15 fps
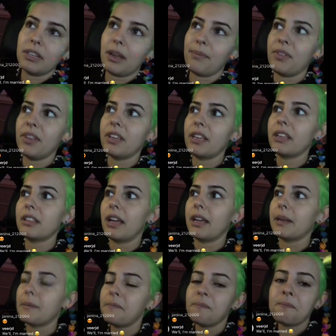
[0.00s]
I'm thinking, like,
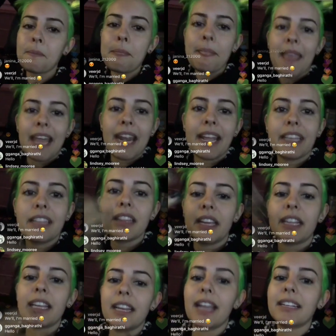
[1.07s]
and I can, like,
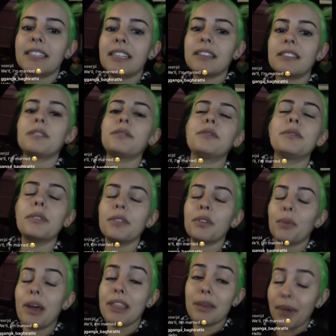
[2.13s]
connect it to the
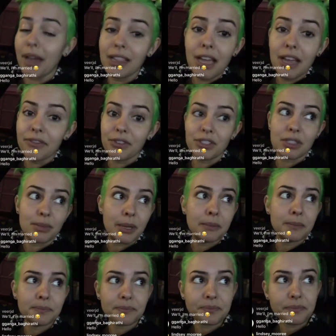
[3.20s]
way that my life used to be,
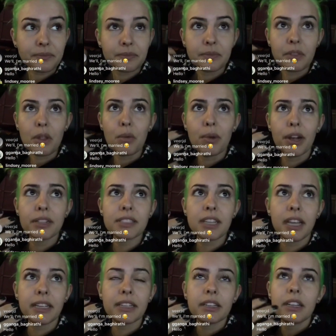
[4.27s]
where it's, like,